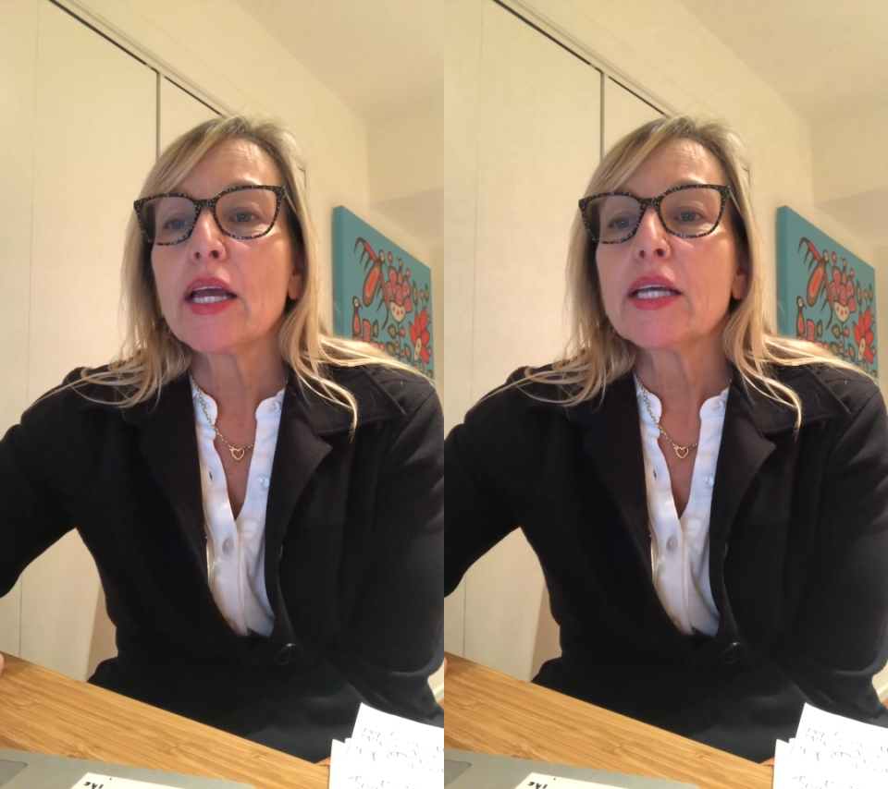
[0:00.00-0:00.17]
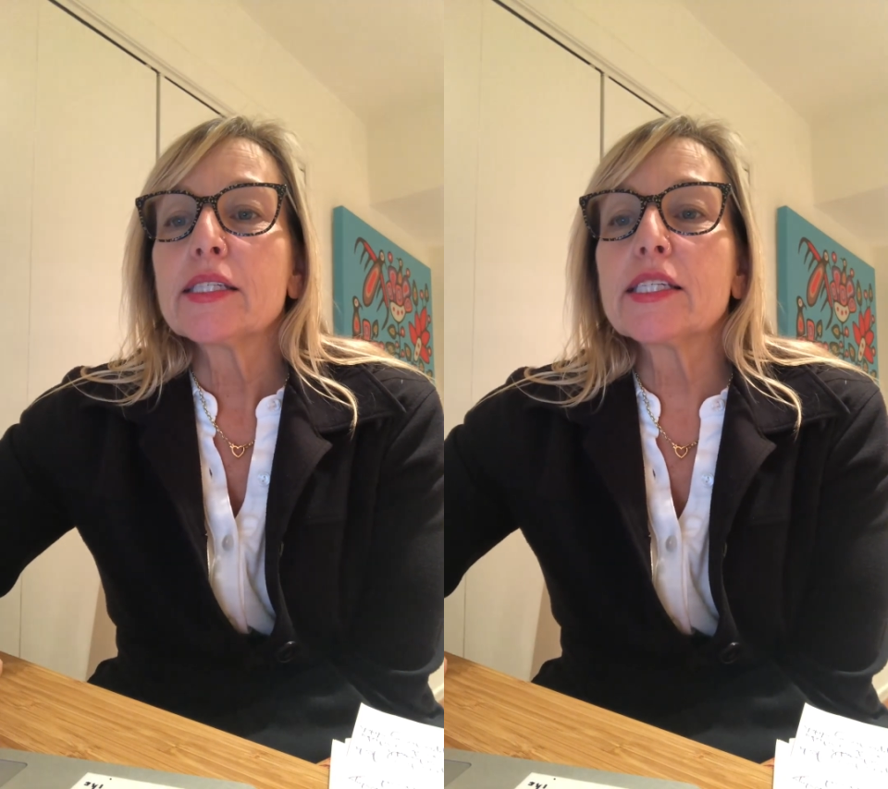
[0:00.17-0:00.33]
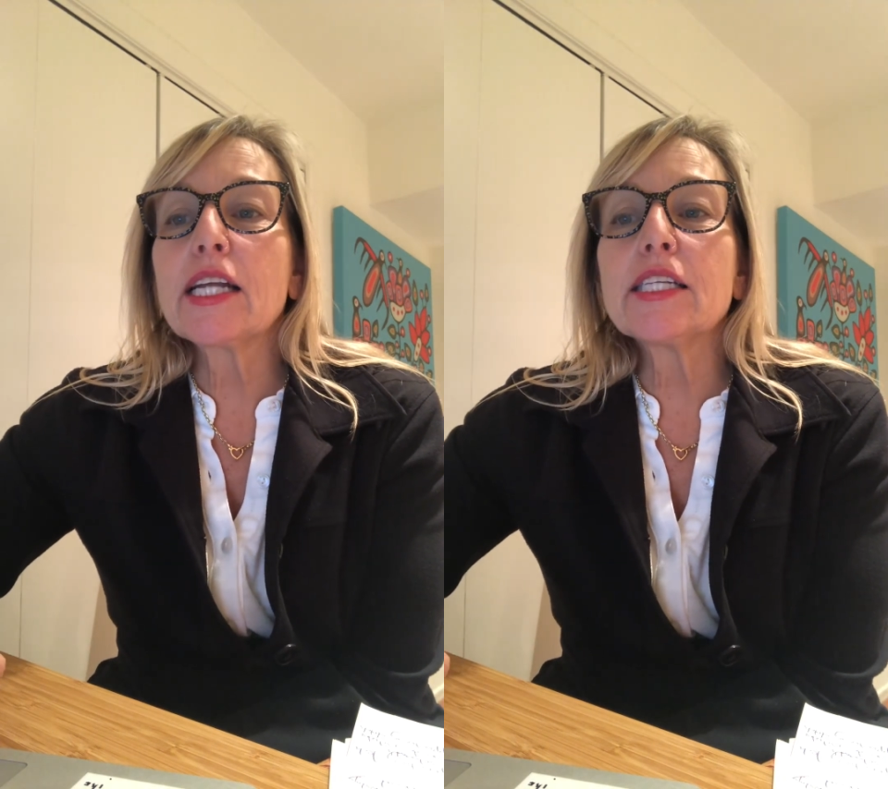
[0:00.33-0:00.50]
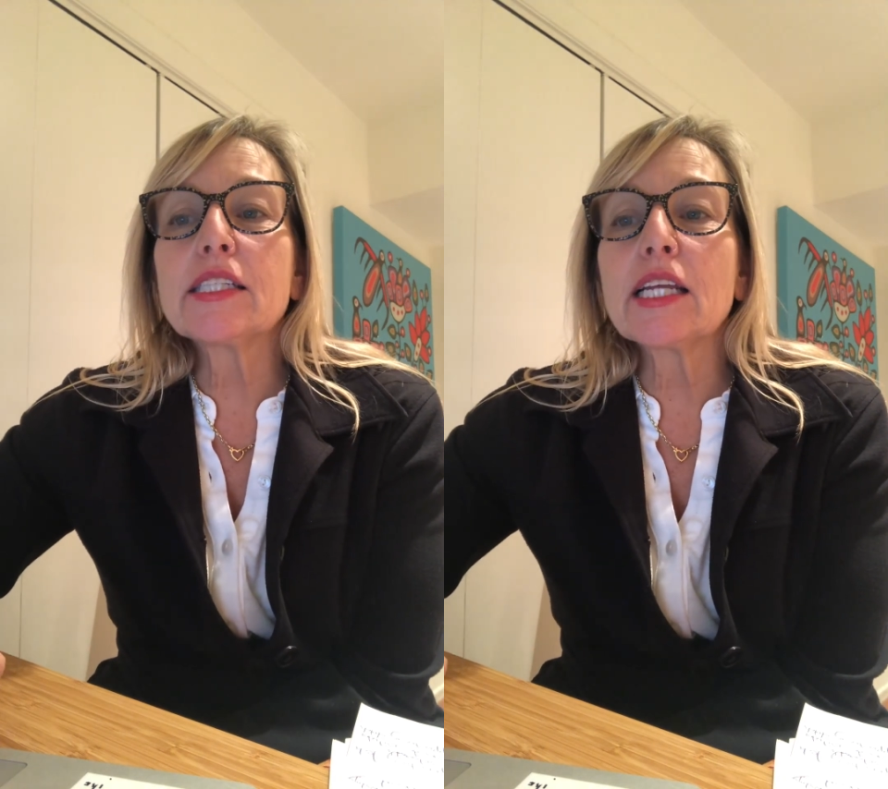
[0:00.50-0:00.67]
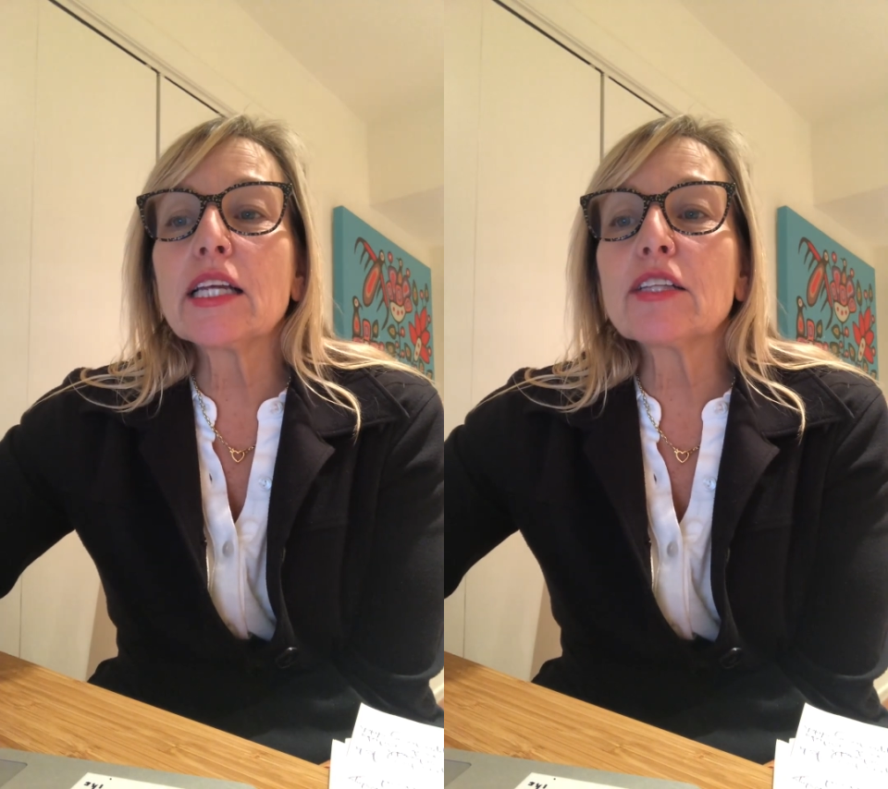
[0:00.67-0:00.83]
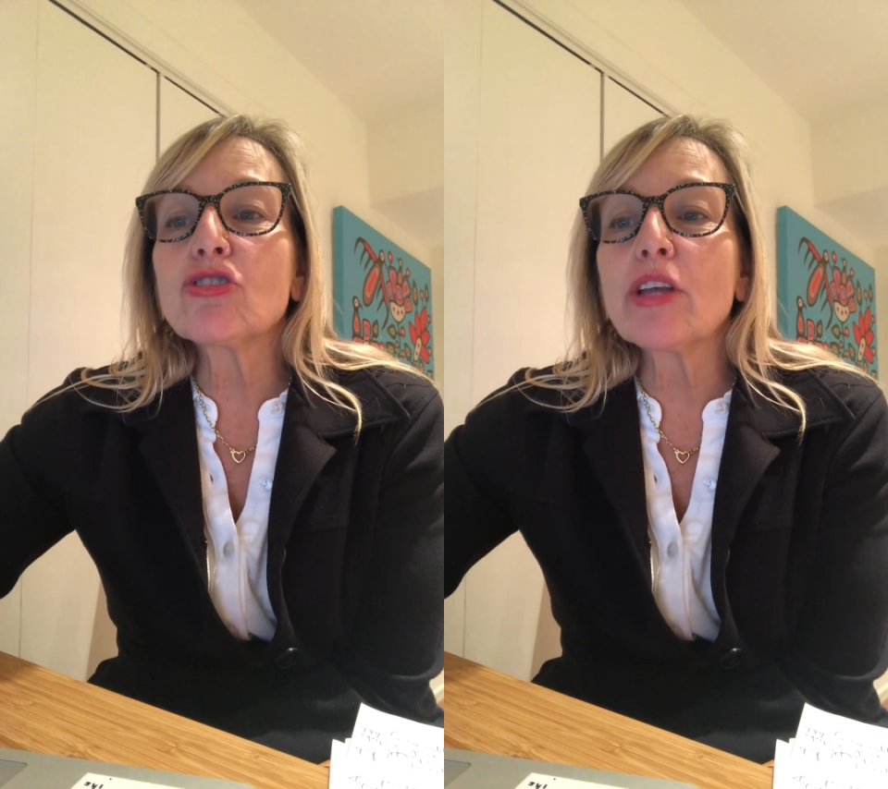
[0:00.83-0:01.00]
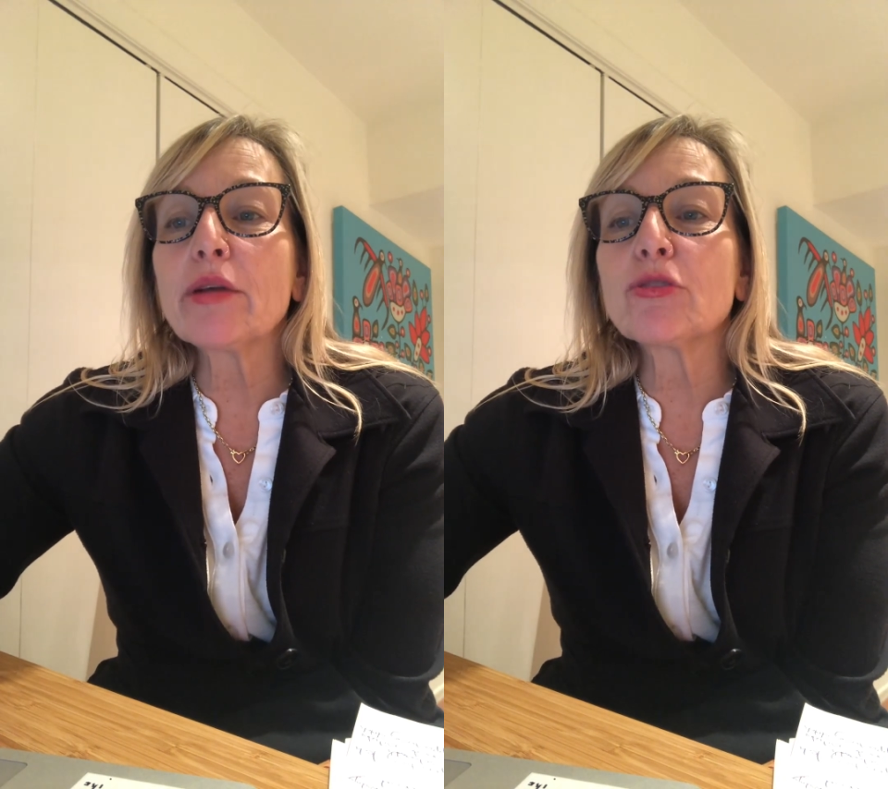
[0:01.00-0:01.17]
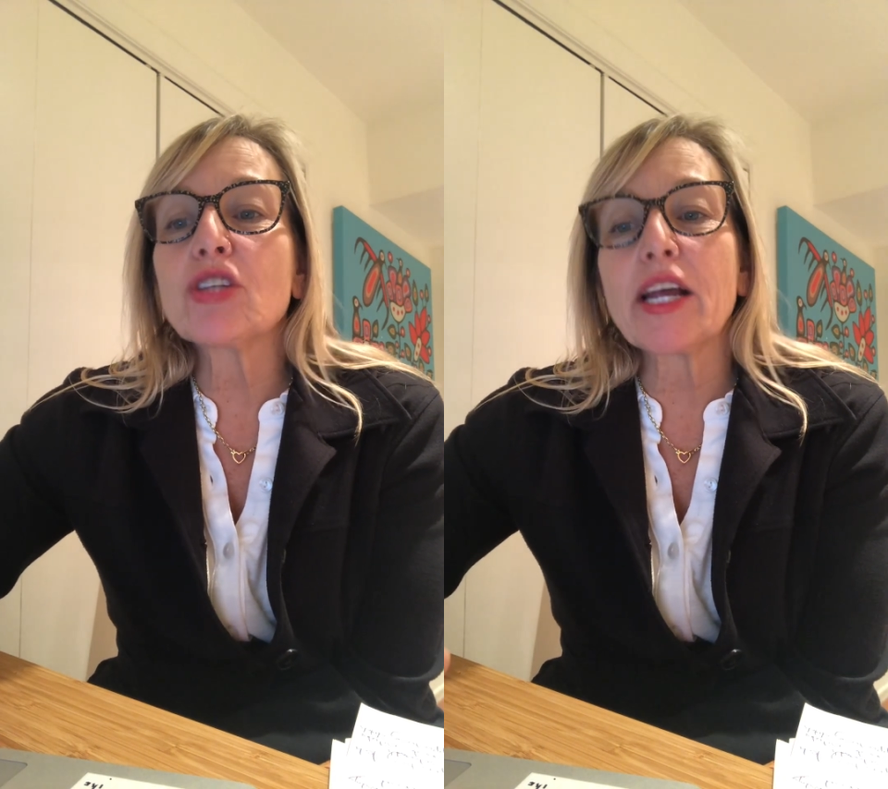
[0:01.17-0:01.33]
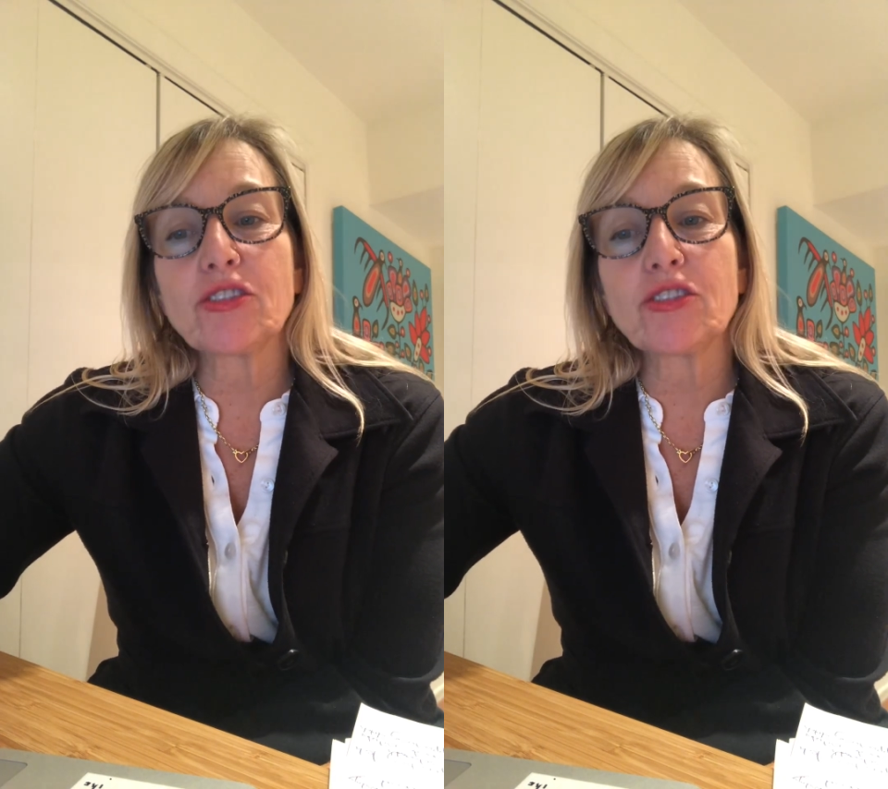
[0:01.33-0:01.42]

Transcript: Studies in English language and